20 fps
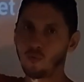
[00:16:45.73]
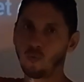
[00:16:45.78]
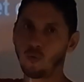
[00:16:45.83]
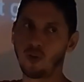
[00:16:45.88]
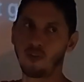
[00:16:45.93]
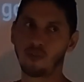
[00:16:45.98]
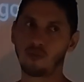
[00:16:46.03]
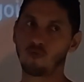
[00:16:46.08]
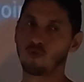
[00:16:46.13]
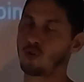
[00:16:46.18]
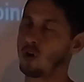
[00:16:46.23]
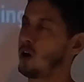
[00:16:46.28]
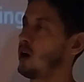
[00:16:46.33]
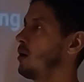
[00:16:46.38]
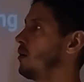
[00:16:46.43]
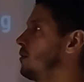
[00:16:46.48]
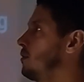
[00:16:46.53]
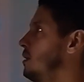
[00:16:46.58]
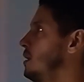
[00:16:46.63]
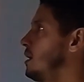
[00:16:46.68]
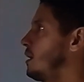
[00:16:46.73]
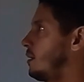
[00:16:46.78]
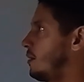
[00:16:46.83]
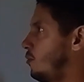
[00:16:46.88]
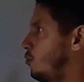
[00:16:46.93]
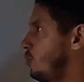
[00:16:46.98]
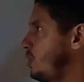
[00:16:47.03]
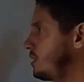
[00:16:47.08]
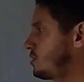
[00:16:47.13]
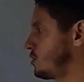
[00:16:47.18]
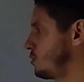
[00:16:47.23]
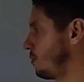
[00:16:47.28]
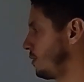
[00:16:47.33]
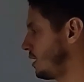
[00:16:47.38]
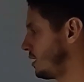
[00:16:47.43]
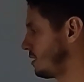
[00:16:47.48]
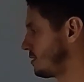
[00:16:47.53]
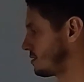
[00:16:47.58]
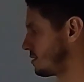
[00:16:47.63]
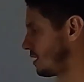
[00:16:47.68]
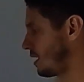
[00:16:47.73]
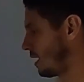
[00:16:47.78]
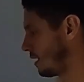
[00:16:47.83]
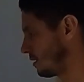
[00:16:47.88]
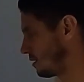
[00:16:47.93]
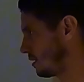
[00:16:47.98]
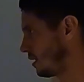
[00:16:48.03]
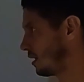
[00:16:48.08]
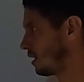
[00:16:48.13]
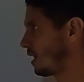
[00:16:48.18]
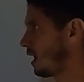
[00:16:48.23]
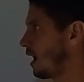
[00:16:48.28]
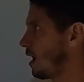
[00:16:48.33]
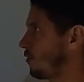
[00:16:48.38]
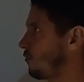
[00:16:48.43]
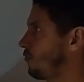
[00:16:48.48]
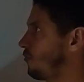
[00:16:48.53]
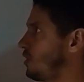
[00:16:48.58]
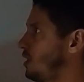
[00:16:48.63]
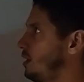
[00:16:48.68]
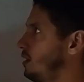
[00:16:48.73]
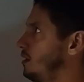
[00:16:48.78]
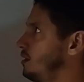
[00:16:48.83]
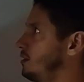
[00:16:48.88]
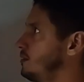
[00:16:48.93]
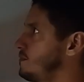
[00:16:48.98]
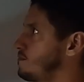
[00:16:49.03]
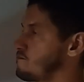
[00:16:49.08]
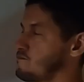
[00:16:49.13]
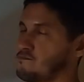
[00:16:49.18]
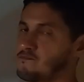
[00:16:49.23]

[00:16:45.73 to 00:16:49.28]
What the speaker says: withdrawal, which means that the caffeine